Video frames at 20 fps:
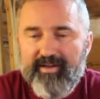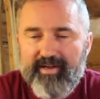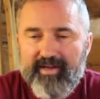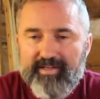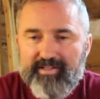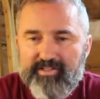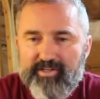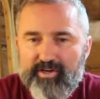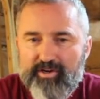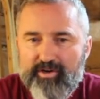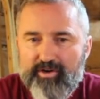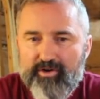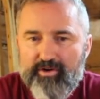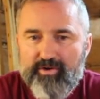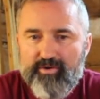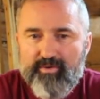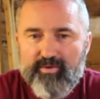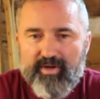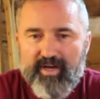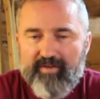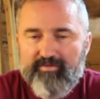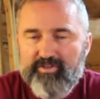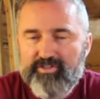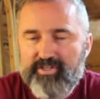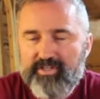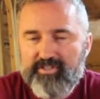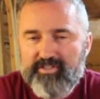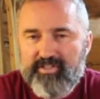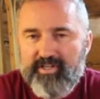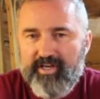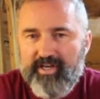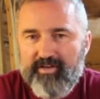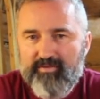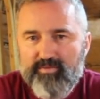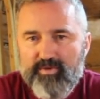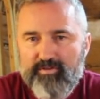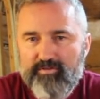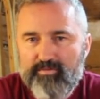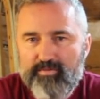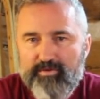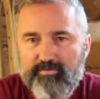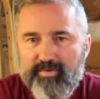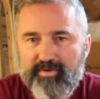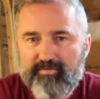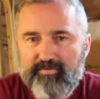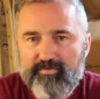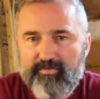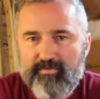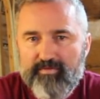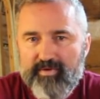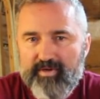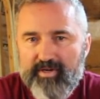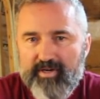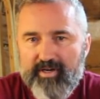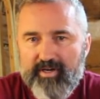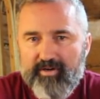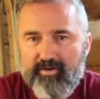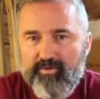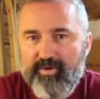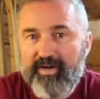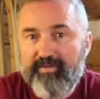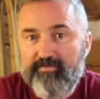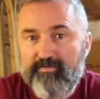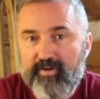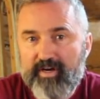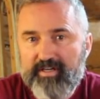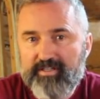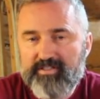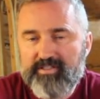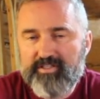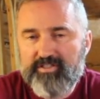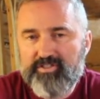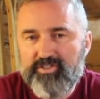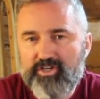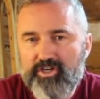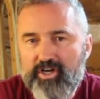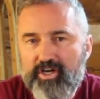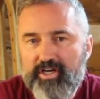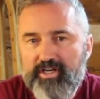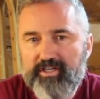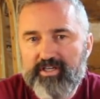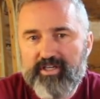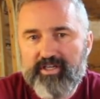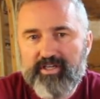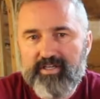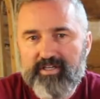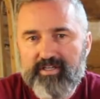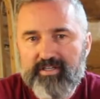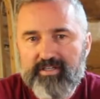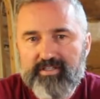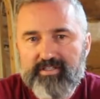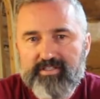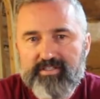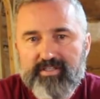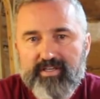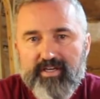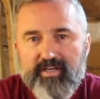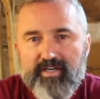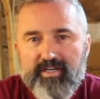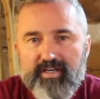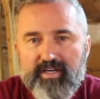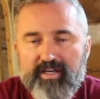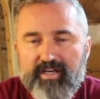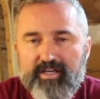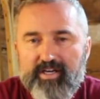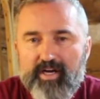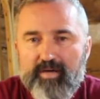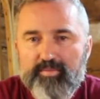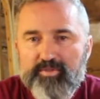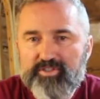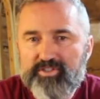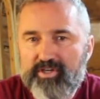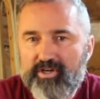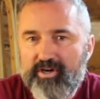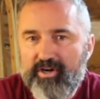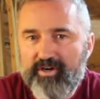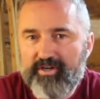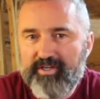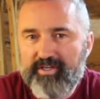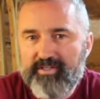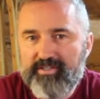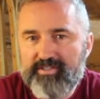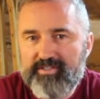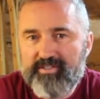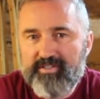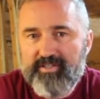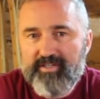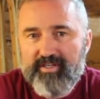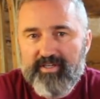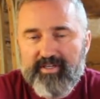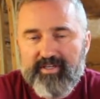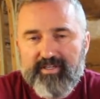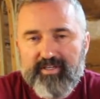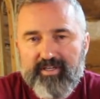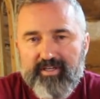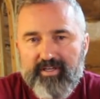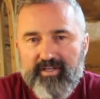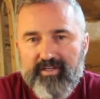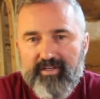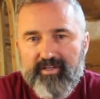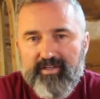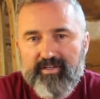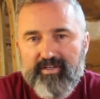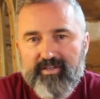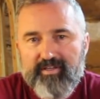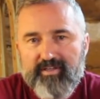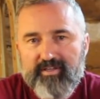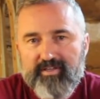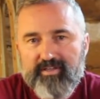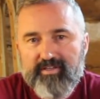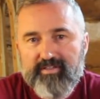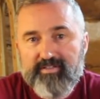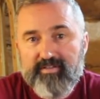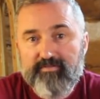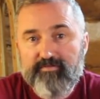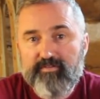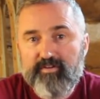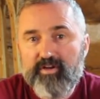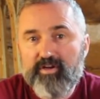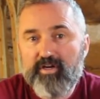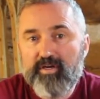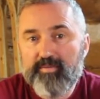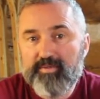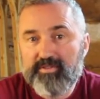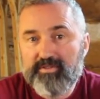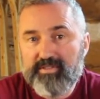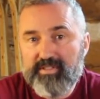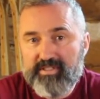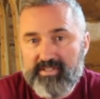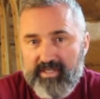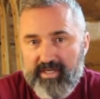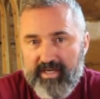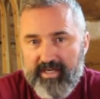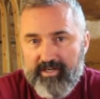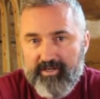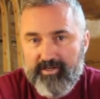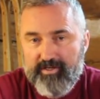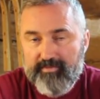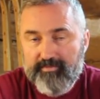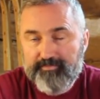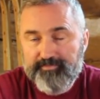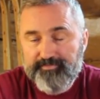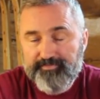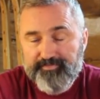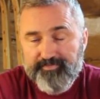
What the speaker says: And so ever since then, we've been great friends. And John is an accomplished artist. He is a phenomenal designer,